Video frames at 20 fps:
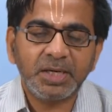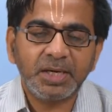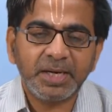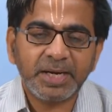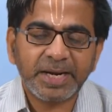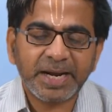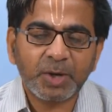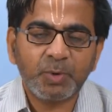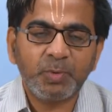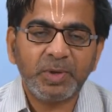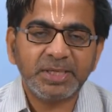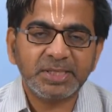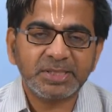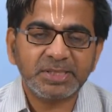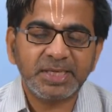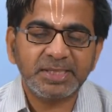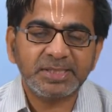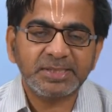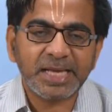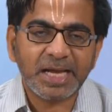
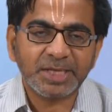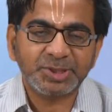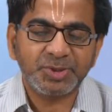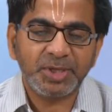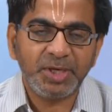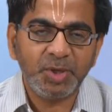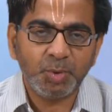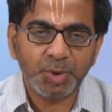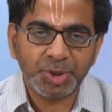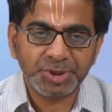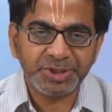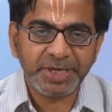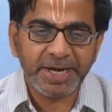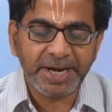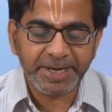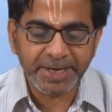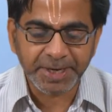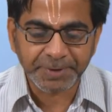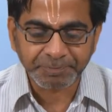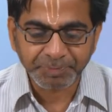request is actually
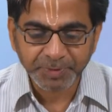originating,